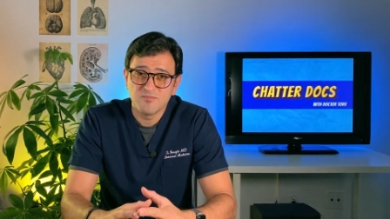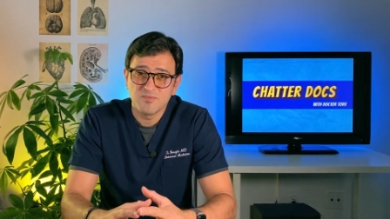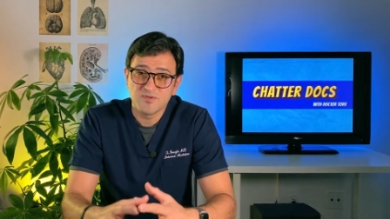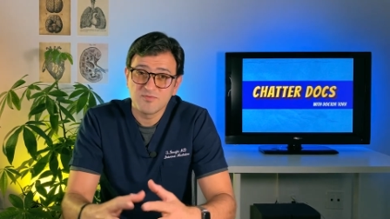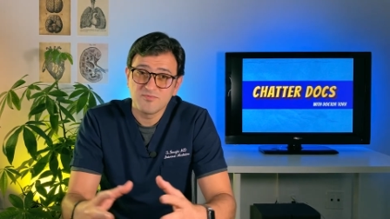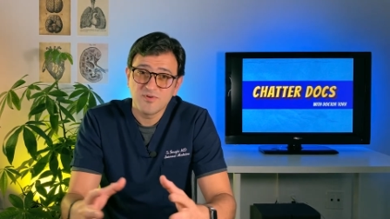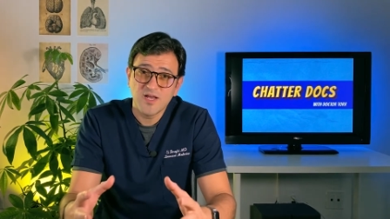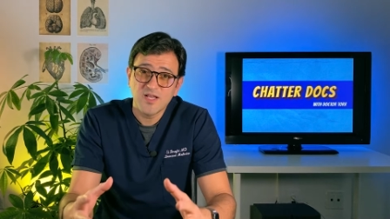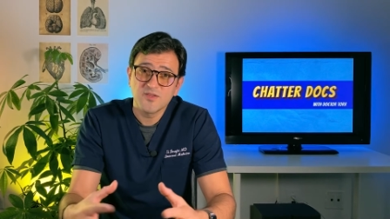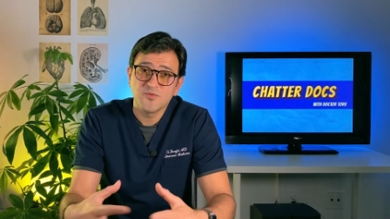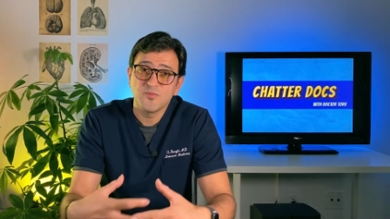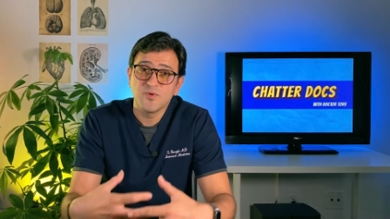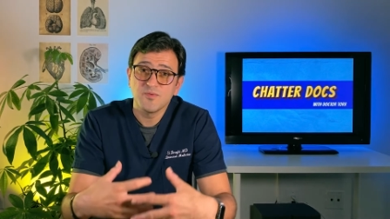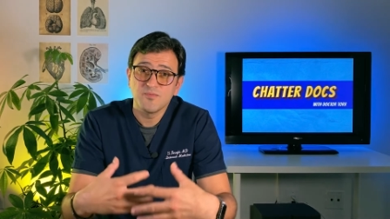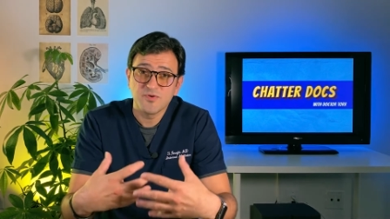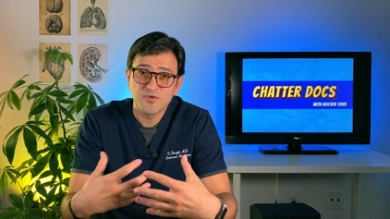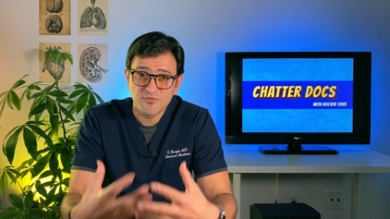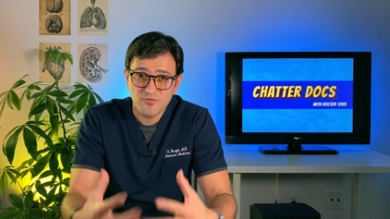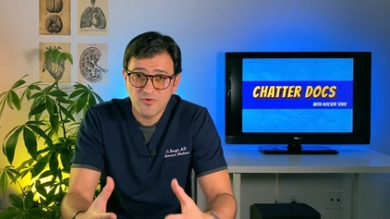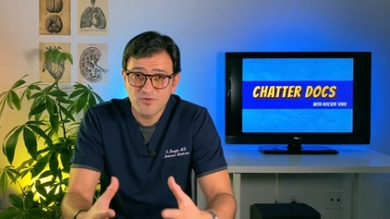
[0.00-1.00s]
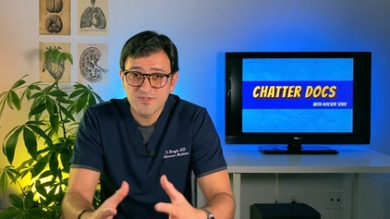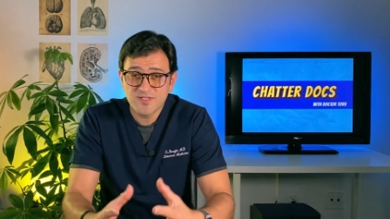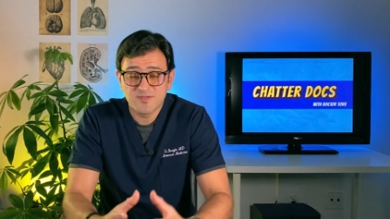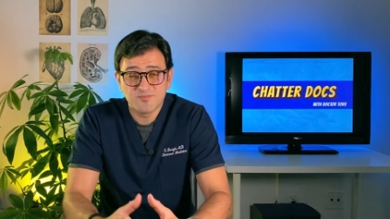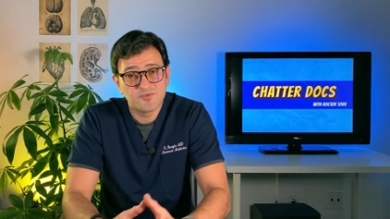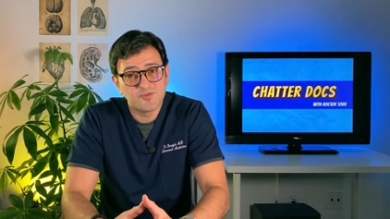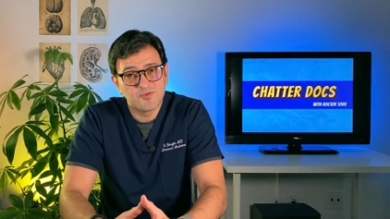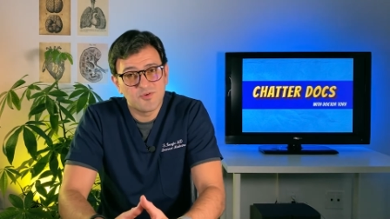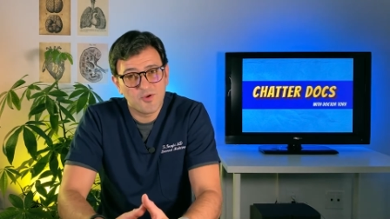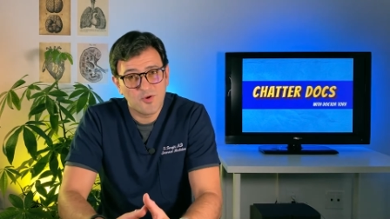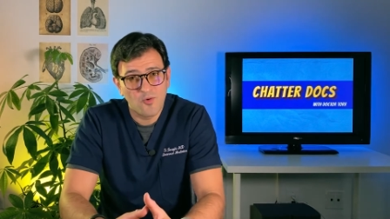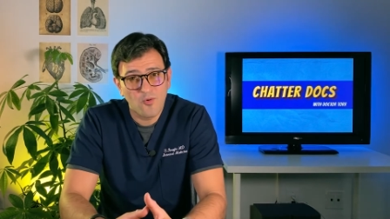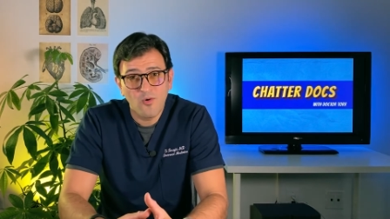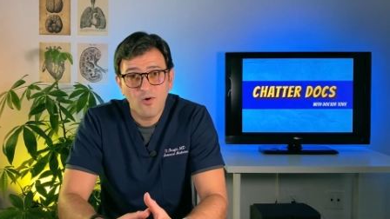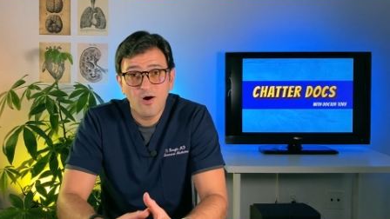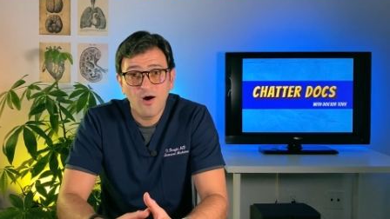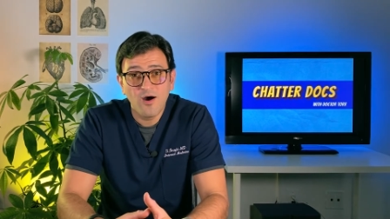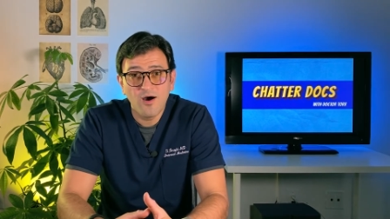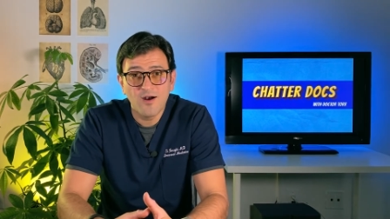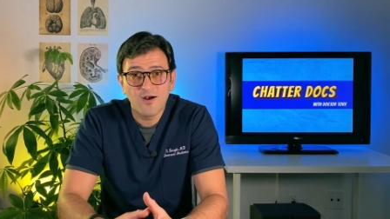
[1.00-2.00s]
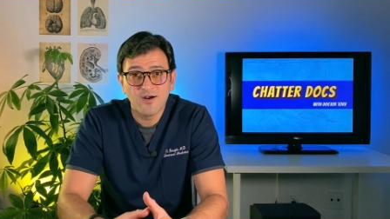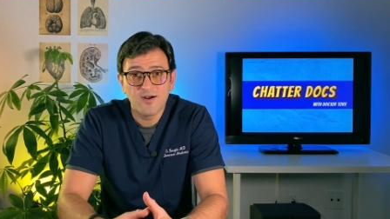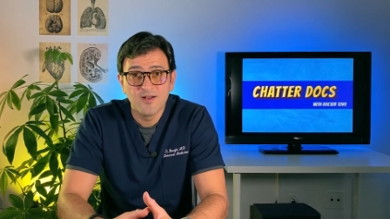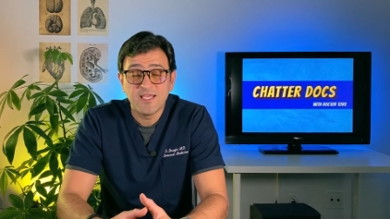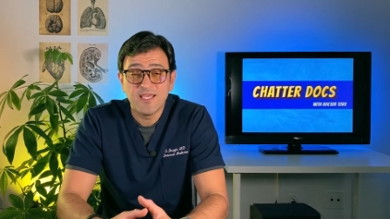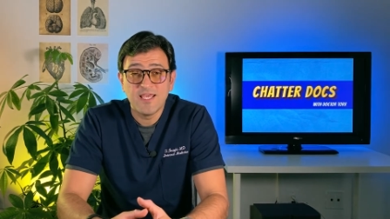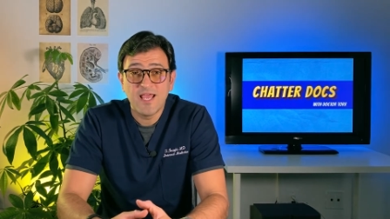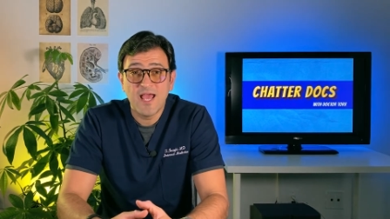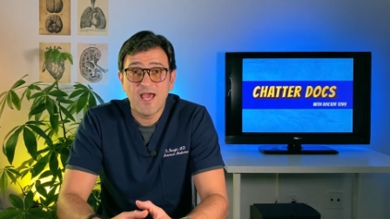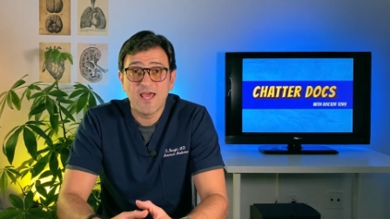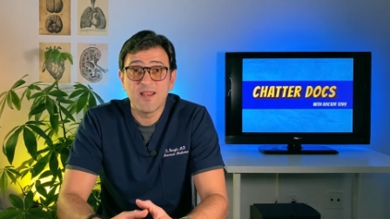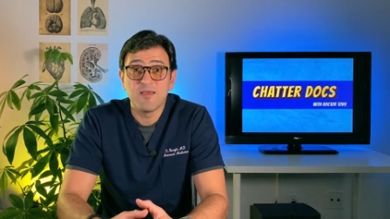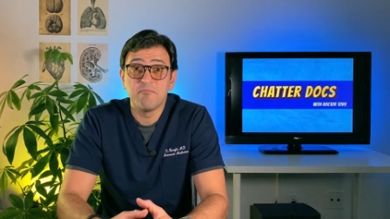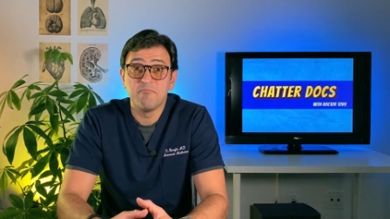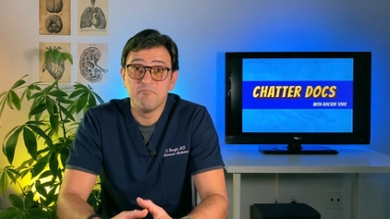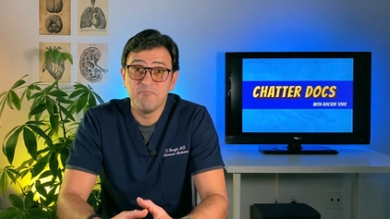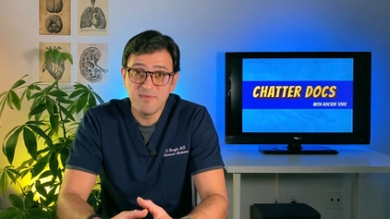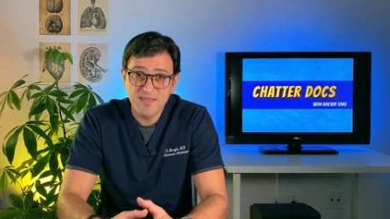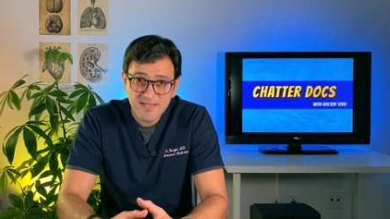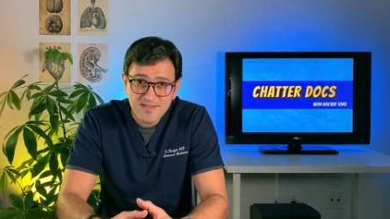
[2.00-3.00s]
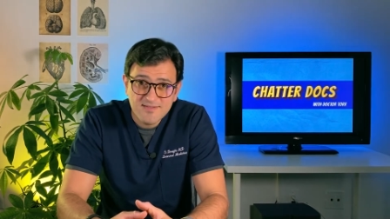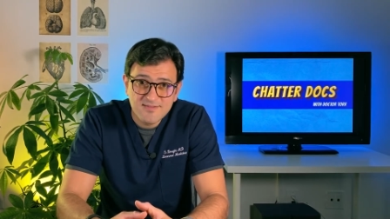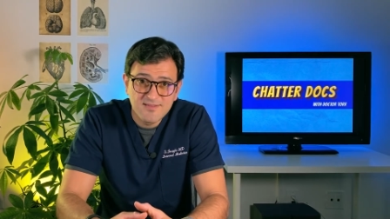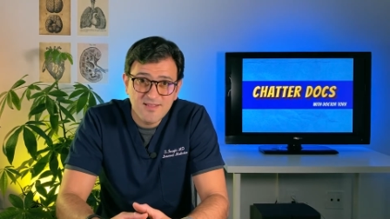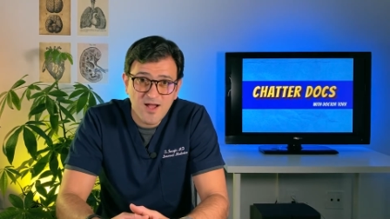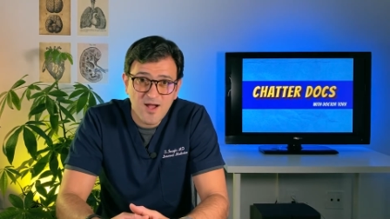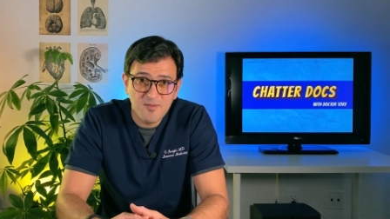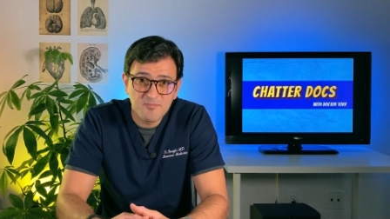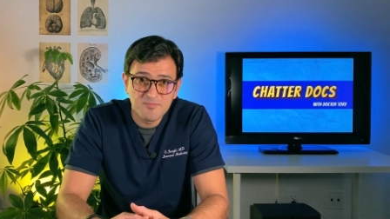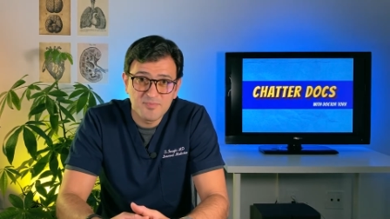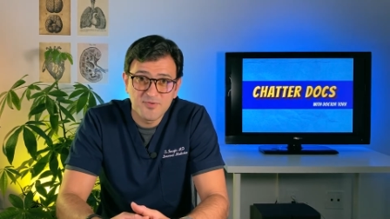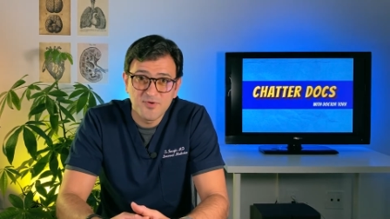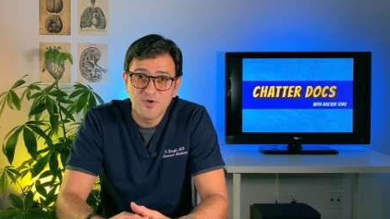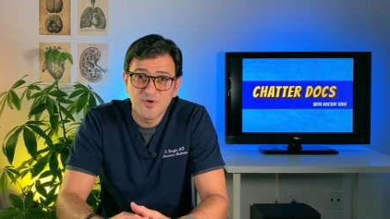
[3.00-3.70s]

but right when we rolled him to the OR he had a big dump